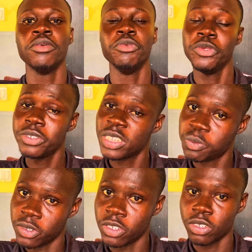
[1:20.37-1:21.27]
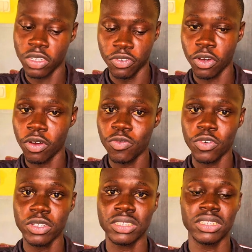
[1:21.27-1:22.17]
We use this position for
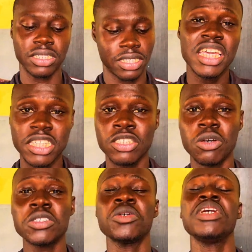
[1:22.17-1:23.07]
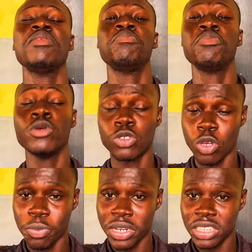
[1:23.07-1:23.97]
comfort. It is also a
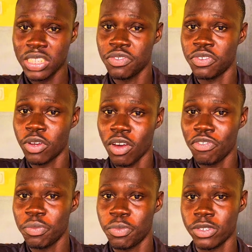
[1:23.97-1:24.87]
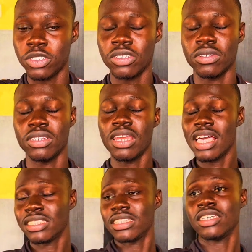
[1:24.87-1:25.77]
post-operative recovery position.
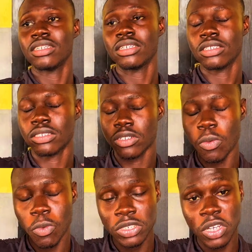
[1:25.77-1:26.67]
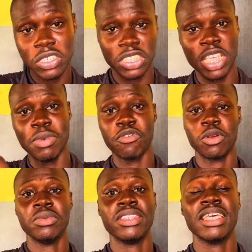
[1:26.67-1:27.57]
Let's say someone just came out
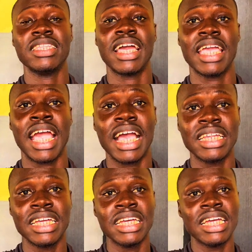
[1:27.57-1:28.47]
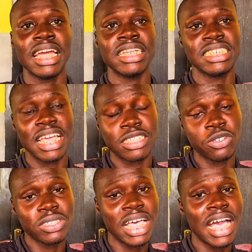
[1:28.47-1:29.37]
from the theater, she has
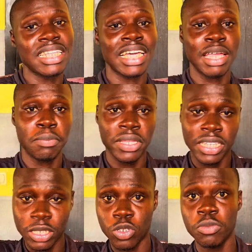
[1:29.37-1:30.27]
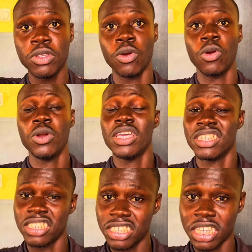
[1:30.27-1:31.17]
just had an appendectomy or a
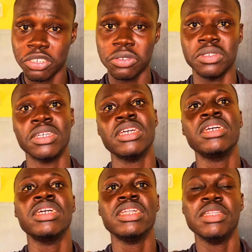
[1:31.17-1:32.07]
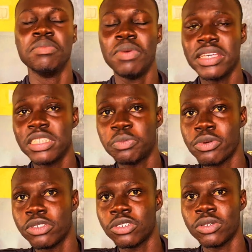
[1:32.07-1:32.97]
C-section. The best
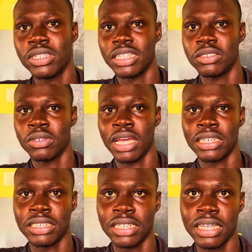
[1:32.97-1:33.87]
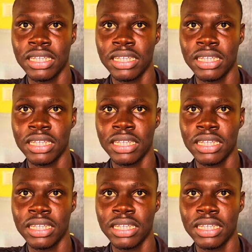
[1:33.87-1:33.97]
position that you can